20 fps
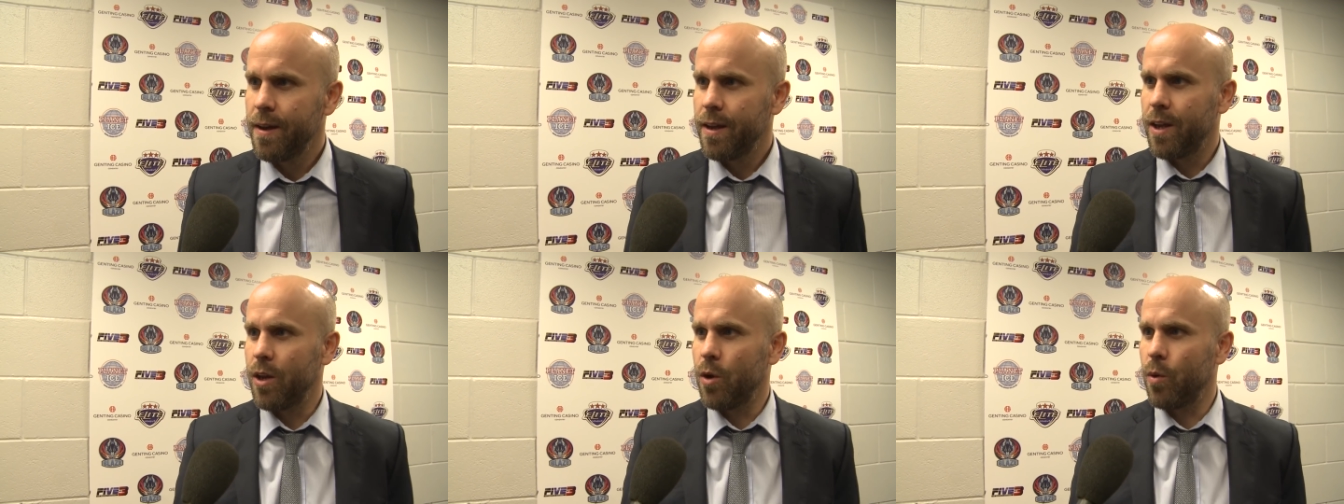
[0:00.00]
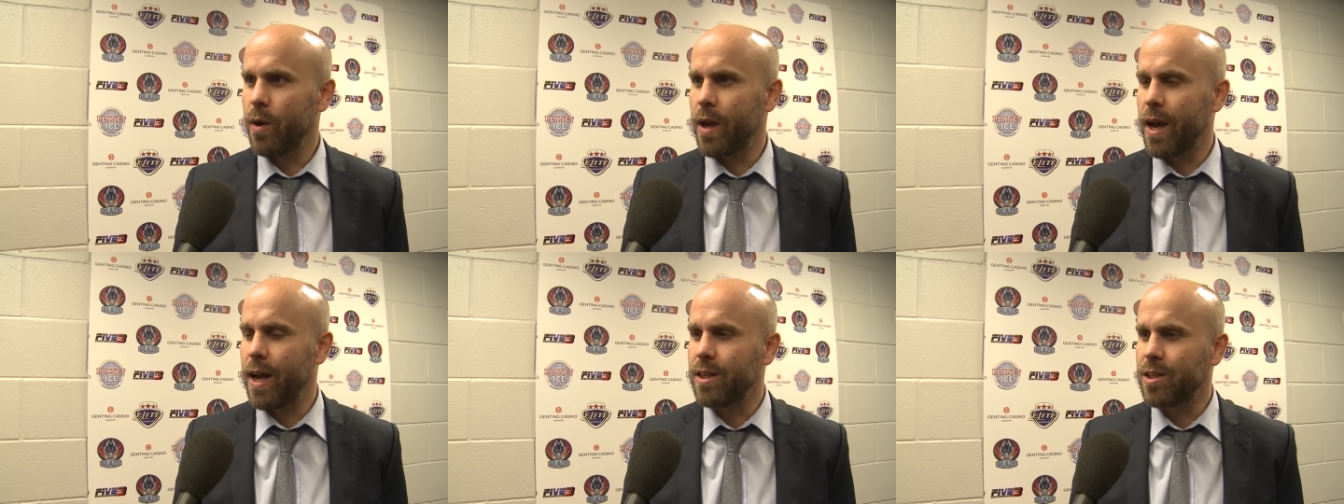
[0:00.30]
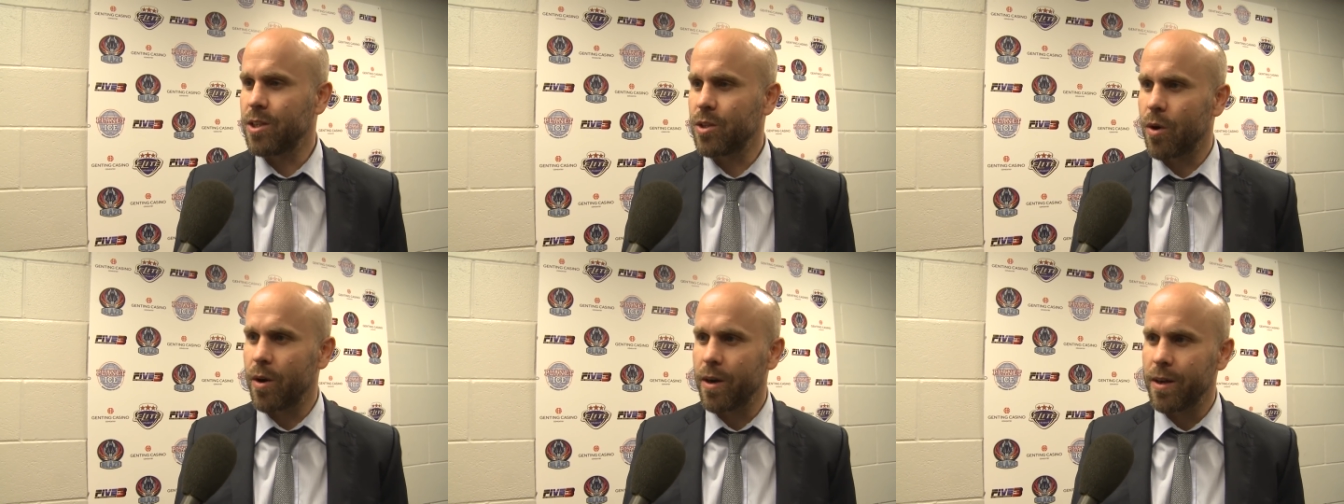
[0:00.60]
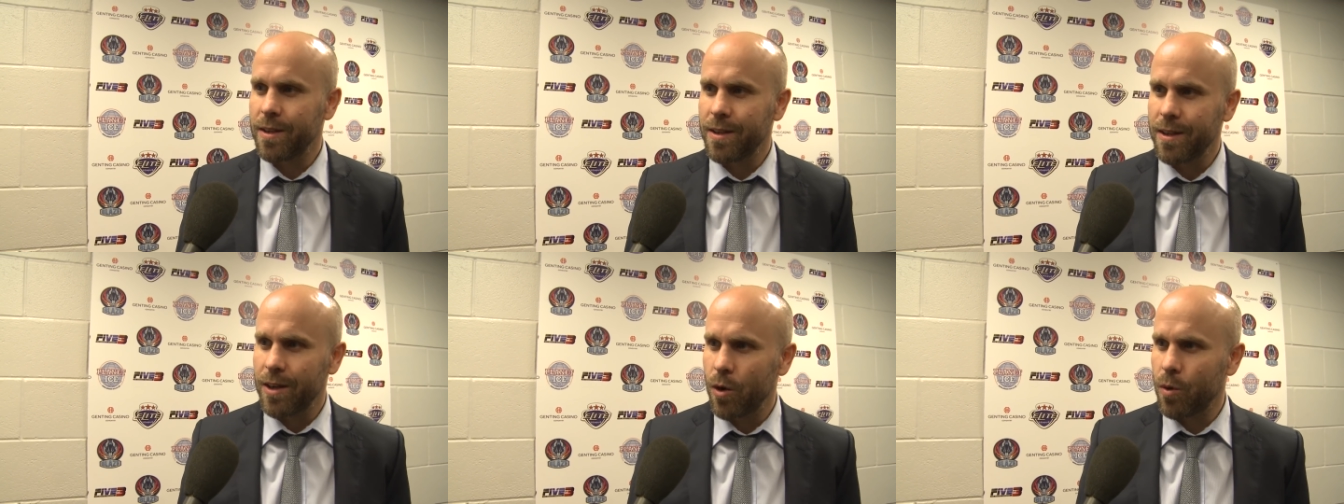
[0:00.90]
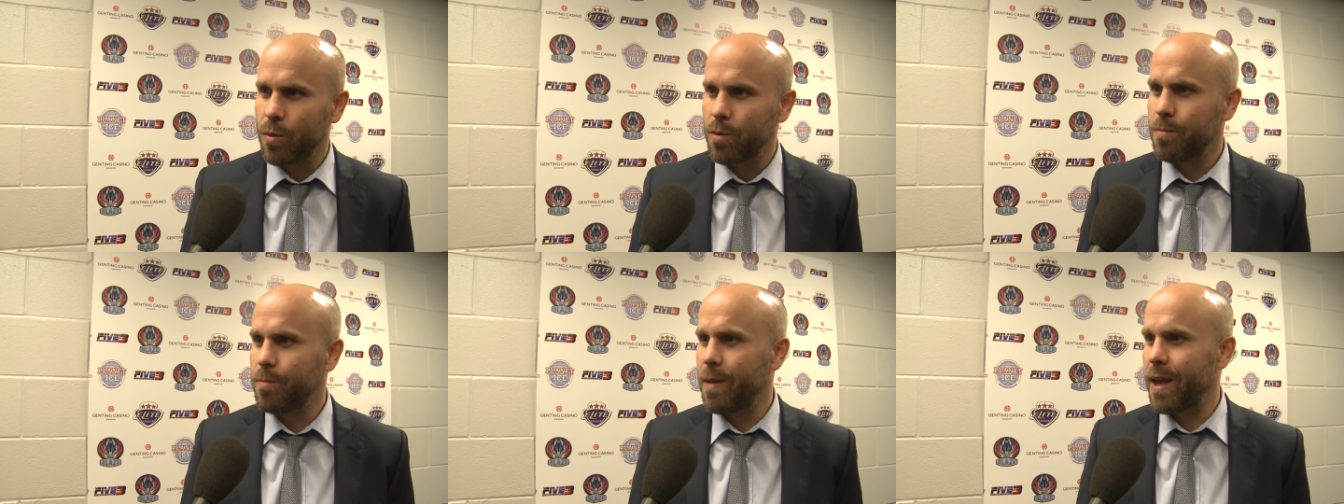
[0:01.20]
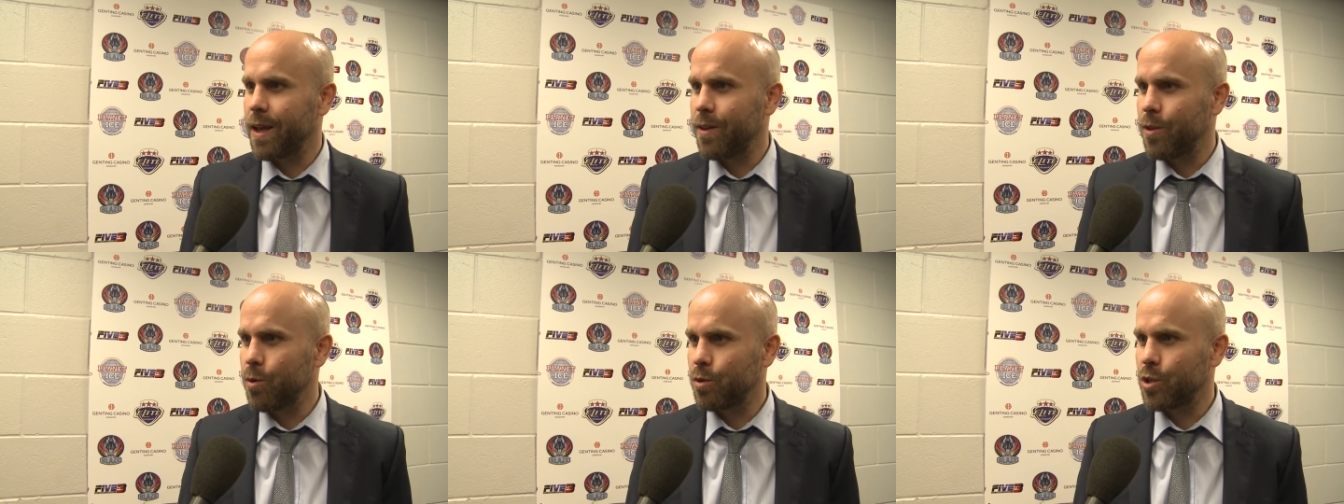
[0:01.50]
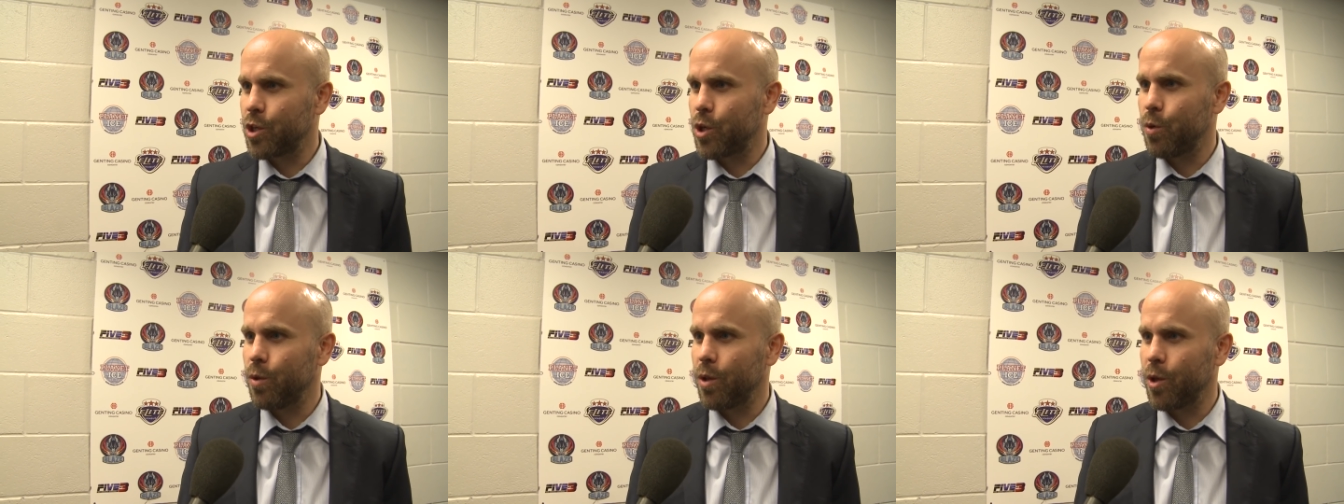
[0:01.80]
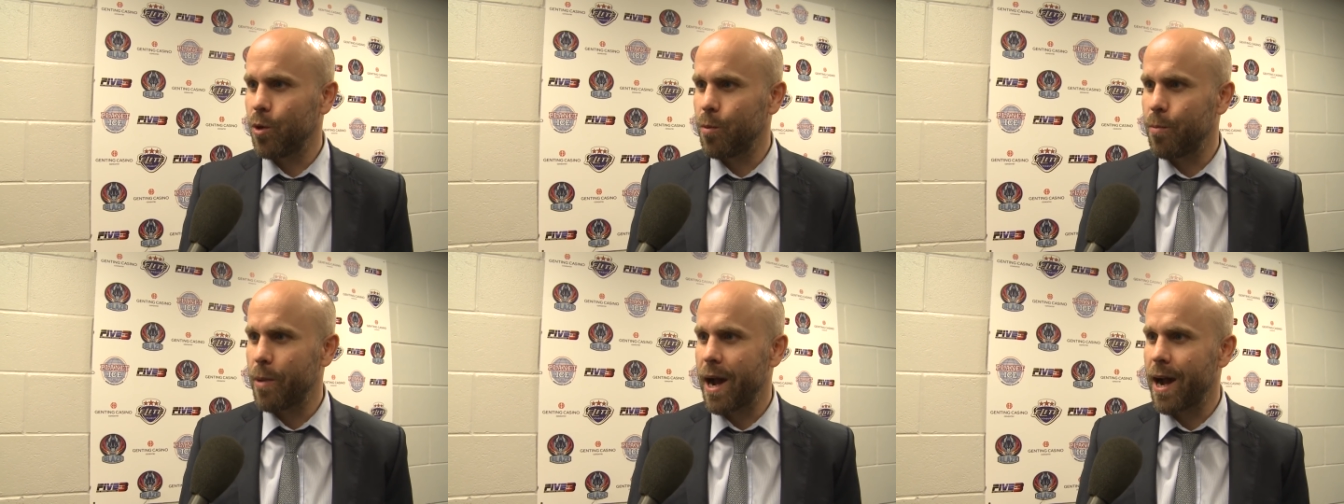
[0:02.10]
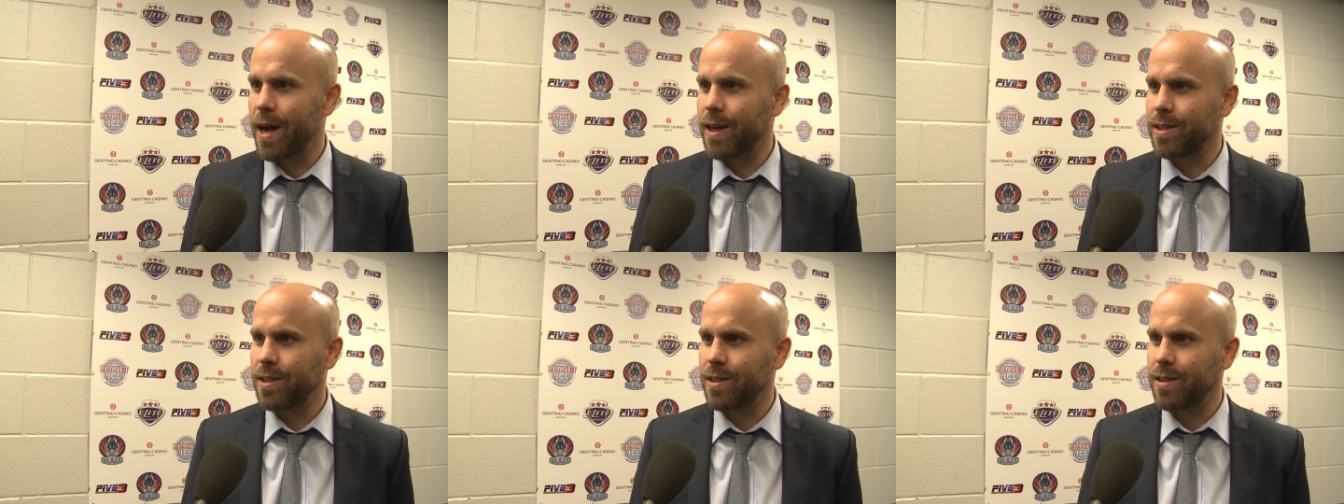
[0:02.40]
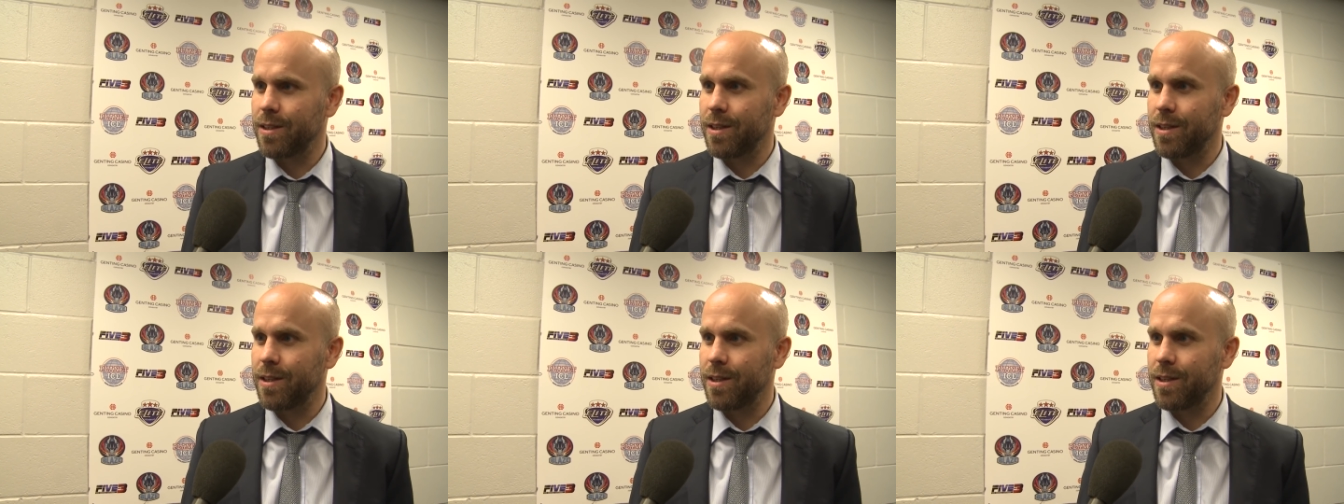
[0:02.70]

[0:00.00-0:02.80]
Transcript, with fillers: You know, guys start you know making those cute little passes,